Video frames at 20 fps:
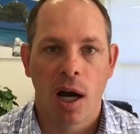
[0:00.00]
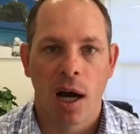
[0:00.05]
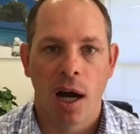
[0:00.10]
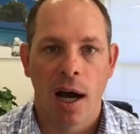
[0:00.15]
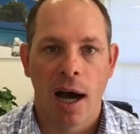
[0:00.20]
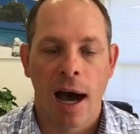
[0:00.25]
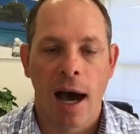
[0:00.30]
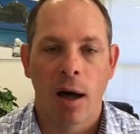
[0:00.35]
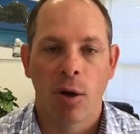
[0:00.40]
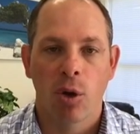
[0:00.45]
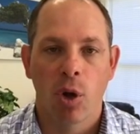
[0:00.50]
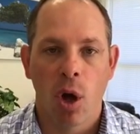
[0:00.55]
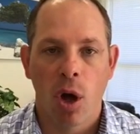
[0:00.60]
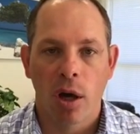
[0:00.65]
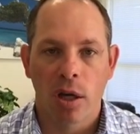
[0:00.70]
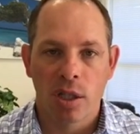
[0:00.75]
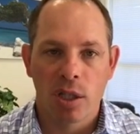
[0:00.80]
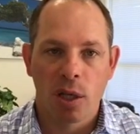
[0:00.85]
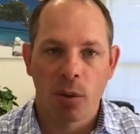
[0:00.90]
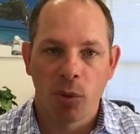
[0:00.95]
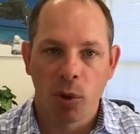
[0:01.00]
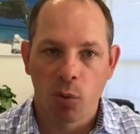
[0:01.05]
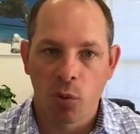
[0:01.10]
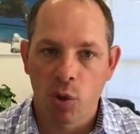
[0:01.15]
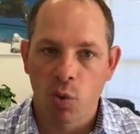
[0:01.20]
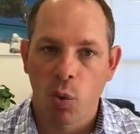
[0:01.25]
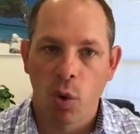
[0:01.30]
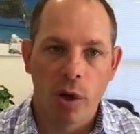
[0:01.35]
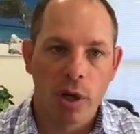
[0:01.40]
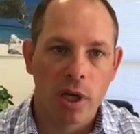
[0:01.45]
how long someone
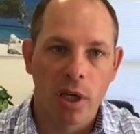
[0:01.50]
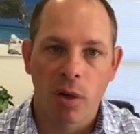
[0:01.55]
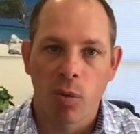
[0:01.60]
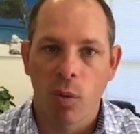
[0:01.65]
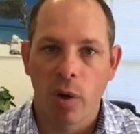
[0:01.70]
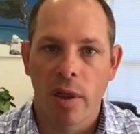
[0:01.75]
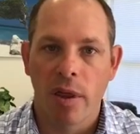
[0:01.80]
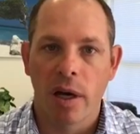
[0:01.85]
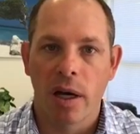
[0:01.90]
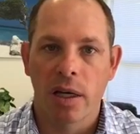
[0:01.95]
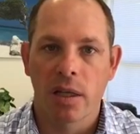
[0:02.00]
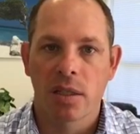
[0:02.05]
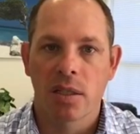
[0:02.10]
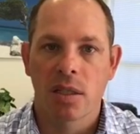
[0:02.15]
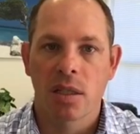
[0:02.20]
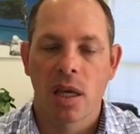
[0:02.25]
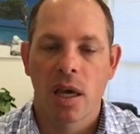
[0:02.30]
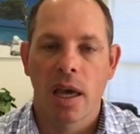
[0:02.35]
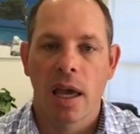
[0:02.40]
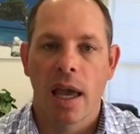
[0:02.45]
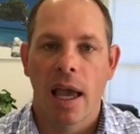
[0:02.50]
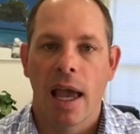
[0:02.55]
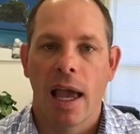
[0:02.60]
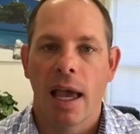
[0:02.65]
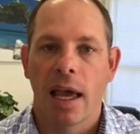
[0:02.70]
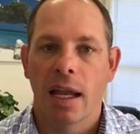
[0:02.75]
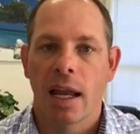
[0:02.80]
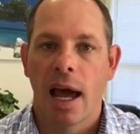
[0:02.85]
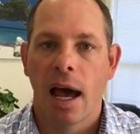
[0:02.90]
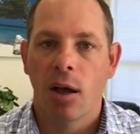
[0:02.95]
was working with us
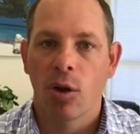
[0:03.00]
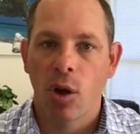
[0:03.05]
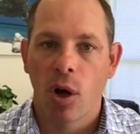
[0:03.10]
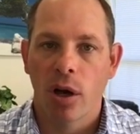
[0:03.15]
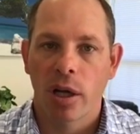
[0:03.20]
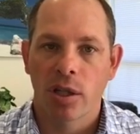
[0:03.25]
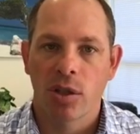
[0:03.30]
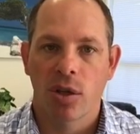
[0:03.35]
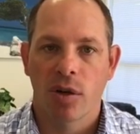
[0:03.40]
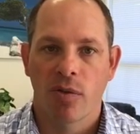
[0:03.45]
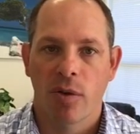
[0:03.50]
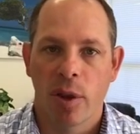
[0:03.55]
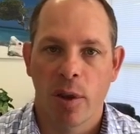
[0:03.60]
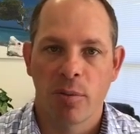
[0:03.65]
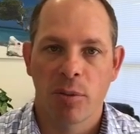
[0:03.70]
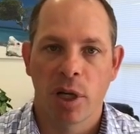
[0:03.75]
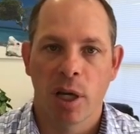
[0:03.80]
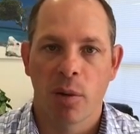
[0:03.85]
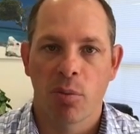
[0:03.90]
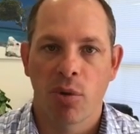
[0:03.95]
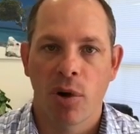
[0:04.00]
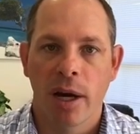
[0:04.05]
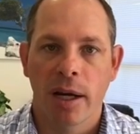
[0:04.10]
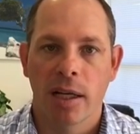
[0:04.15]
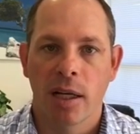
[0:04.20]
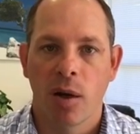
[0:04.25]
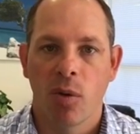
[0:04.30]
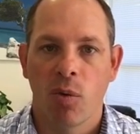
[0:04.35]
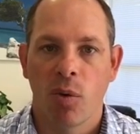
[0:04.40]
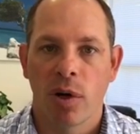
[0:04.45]
and how long it took for them to get
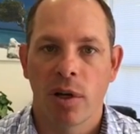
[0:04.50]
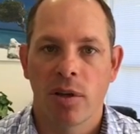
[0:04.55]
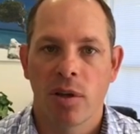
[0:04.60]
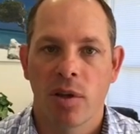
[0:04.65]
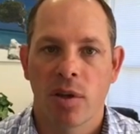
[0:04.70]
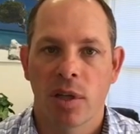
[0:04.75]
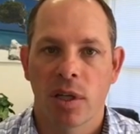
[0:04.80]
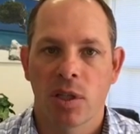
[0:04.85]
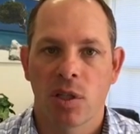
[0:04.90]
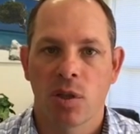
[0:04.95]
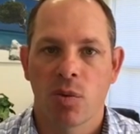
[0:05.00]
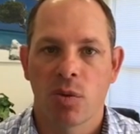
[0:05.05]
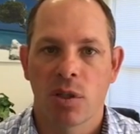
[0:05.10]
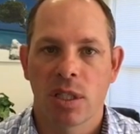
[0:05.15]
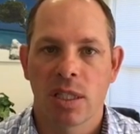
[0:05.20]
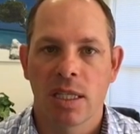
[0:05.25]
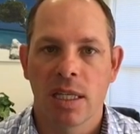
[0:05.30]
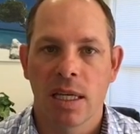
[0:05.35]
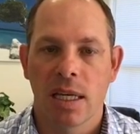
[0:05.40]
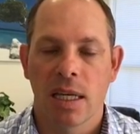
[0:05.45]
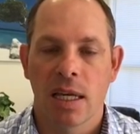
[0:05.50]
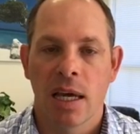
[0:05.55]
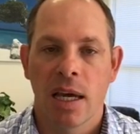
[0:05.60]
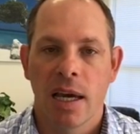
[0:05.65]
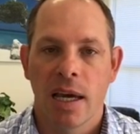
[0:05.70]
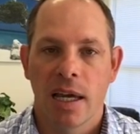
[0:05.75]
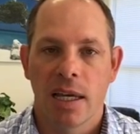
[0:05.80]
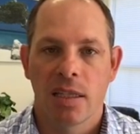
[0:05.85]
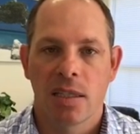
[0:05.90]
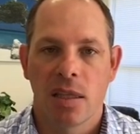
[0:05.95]
pregnant, one of the things you would see
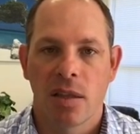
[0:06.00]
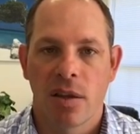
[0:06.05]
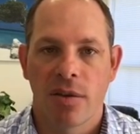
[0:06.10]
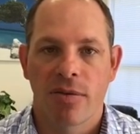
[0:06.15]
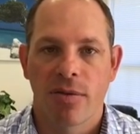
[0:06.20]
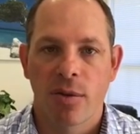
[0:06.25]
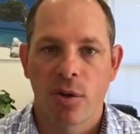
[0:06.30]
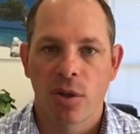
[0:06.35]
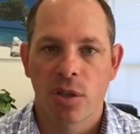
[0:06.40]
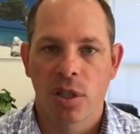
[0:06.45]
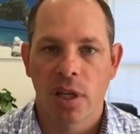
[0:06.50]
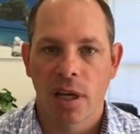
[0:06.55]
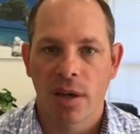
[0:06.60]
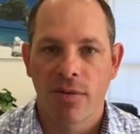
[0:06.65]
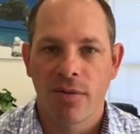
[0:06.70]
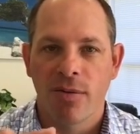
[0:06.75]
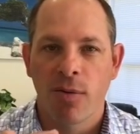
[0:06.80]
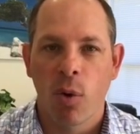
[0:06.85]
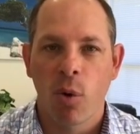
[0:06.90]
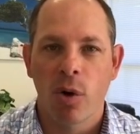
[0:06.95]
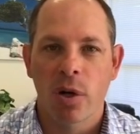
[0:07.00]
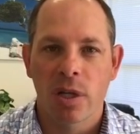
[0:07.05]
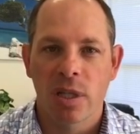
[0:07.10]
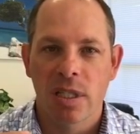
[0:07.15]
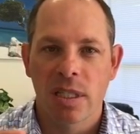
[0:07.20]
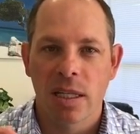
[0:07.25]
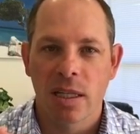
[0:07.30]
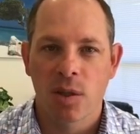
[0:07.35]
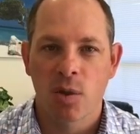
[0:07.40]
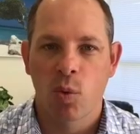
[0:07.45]
is in the first 4 to
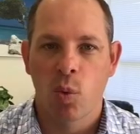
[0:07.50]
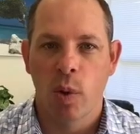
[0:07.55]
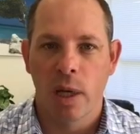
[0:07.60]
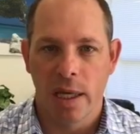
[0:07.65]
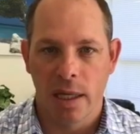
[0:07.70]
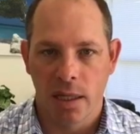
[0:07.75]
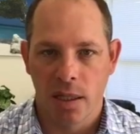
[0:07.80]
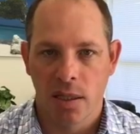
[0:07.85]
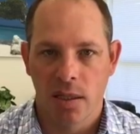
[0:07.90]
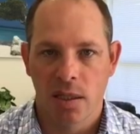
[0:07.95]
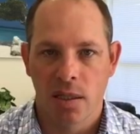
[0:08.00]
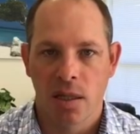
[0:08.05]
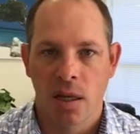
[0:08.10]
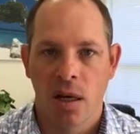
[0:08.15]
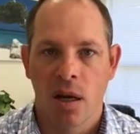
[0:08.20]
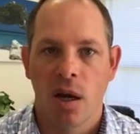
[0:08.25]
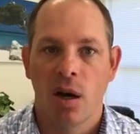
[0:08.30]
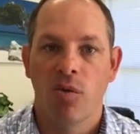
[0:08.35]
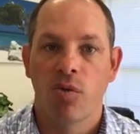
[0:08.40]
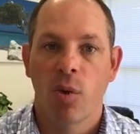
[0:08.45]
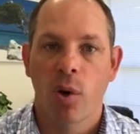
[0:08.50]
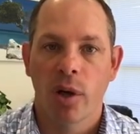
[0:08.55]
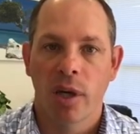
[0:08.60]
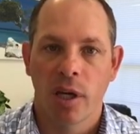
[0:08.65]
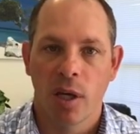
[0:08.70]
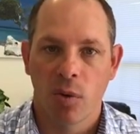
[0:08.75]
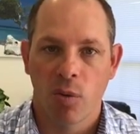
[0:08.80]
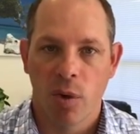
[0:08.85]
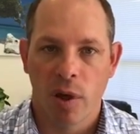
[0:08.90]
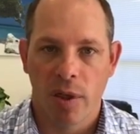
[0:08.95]
6 weeks of
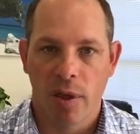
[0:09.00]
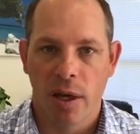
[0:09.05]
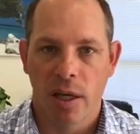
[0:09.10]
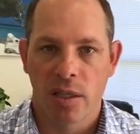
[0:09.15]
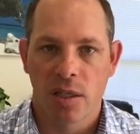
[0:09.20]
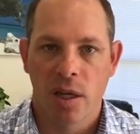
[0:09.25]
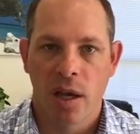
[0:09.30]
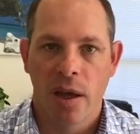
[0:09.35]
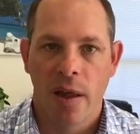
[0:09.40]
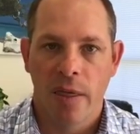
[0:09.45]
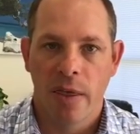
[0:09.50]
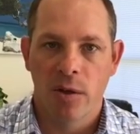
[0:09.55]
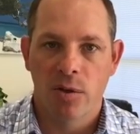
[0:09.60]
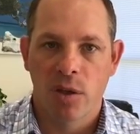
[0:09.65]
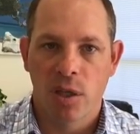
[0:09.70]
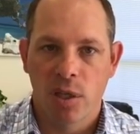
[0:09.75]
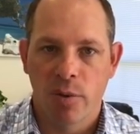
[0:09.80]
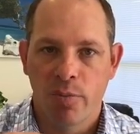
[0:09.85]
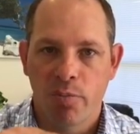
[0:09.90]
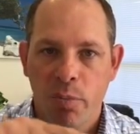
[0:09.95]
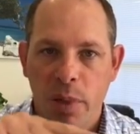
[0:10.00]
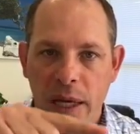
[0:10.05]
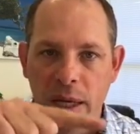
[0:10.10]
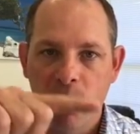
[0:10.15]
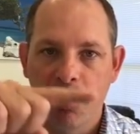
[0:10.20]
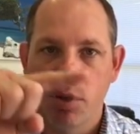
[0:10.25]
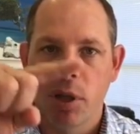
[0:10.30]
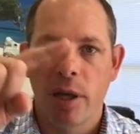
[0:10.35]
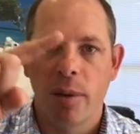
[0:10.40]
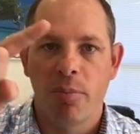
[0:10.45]
working with us, there's this
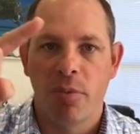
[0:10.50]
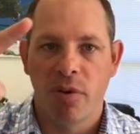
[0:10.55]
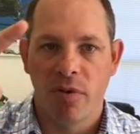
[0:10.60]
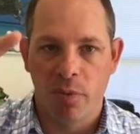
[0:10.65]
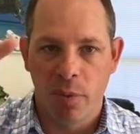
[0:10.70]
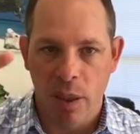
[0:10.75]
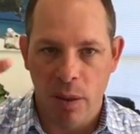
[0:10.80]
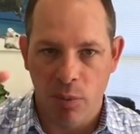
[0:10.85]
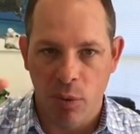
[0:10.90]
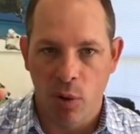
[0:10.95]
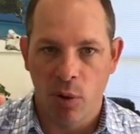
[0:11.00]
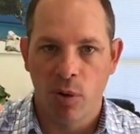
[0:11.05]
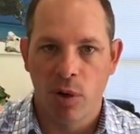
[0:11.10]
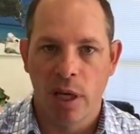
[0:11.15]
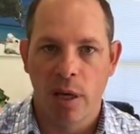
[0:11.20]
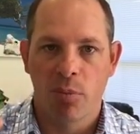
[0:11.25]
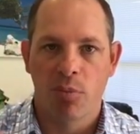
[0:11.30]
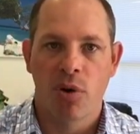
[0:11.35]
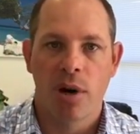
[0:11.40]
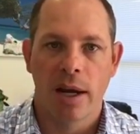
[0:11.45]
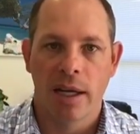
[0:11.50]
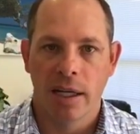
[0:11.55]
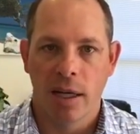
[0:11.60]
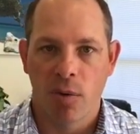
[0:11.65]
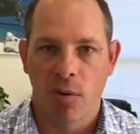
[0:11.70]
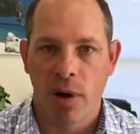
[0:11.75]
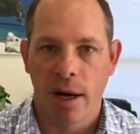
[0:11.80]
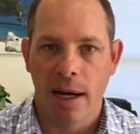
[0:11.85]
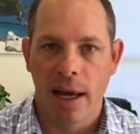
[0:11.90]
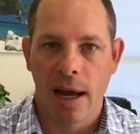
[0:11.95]
big blip of people who get
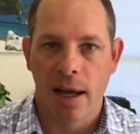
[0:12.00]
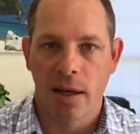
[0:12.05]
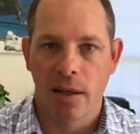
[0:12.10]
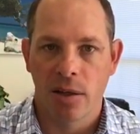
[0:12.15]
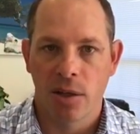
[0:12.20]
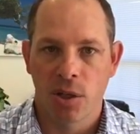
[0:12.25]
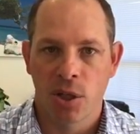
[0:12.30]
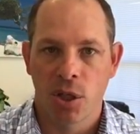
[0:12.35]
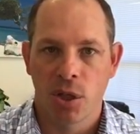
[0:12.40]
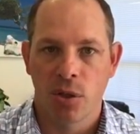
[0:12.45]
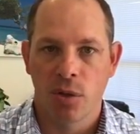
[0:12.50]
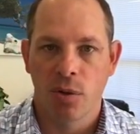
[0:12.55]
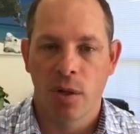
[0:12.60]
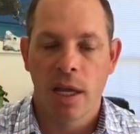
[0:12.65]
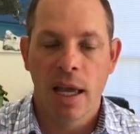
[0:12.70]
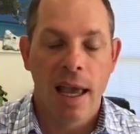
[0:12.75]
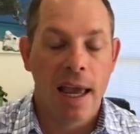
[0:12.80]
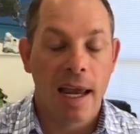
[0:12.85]
pregnant right out of the chute.